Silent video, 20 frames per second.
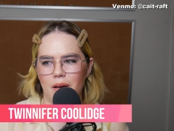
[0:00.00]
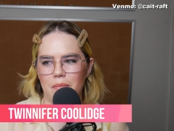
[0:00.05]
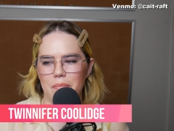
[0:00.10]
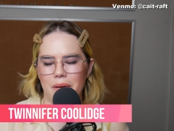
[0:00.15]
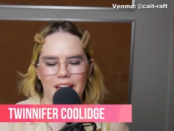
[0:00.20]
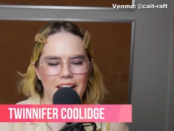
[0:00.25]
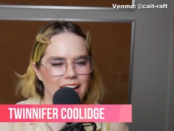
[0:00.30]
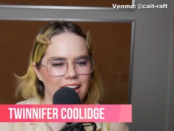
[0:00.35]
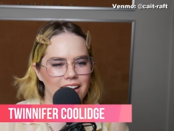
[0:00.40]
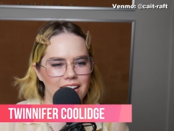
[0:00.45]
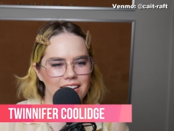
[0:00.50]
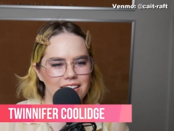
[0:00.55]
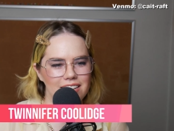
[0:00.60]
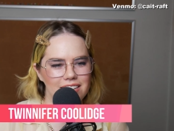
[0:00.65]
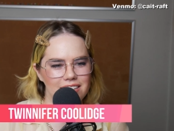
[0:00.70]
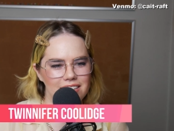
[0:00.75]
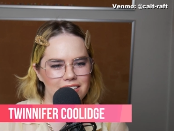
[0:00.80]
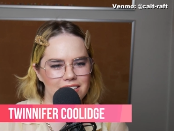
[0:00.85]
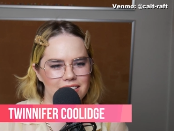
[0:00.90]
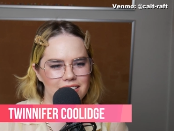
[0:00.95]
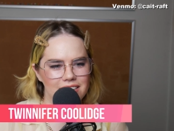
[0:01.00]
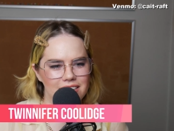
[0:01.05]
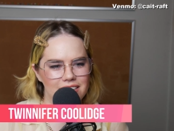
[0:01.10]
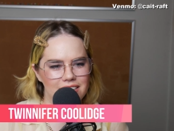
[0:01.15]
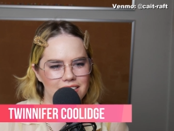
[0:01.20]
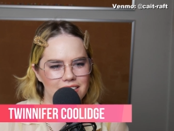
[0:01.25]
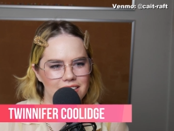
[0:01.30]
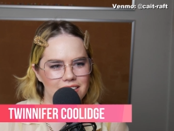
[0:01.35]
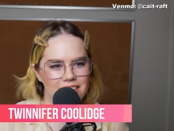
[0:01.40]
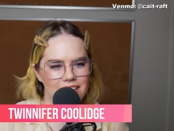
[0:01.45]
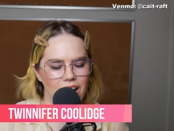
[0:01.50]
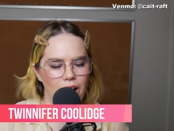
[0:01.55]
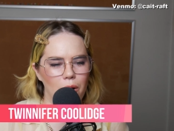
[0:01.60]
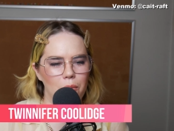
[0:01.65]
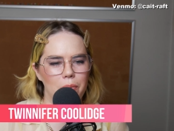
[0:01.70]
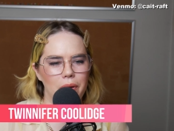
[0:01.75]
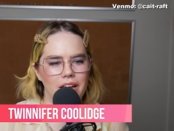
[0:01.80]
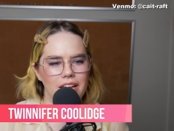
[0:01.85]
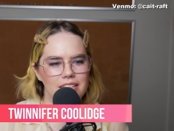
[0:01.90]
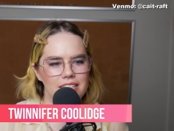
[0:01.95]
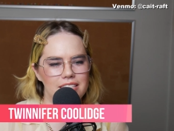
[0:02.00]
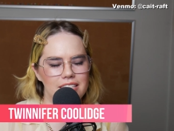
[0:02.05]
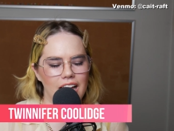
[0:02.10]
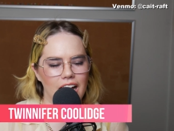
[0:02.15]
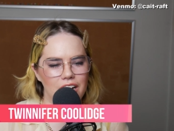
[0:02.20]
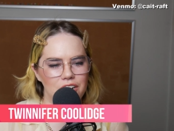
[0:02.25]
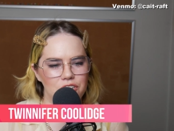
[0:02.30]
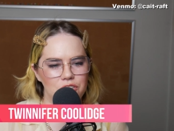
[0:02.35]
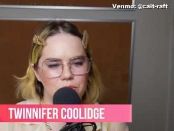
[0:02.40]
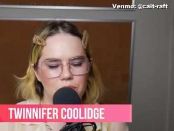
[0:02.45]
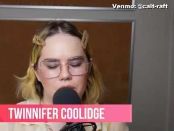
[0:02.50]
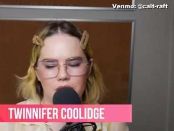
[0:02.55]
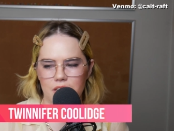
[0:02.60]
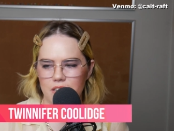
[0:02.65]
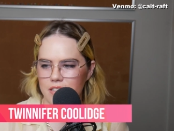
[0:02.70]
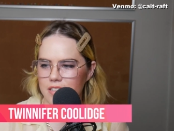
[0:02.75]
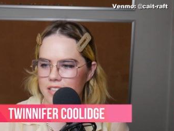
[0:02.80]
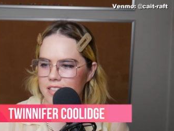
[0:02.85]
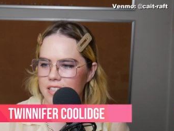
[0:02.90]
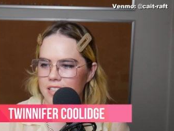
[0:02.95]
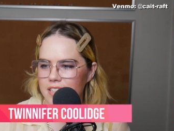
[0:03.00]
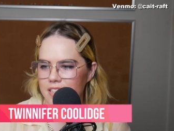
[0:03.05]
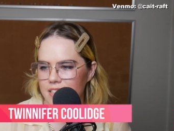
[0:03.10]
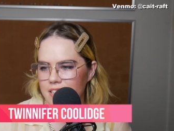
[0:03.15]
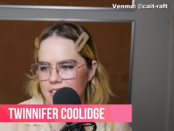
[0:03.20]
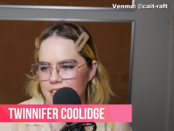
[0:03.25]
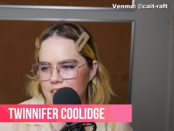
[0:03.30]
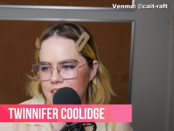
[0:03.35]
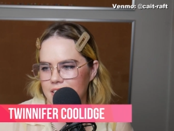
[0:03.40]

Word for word: Pan? Oh, like oh, pansexual. pansexual. Yeah.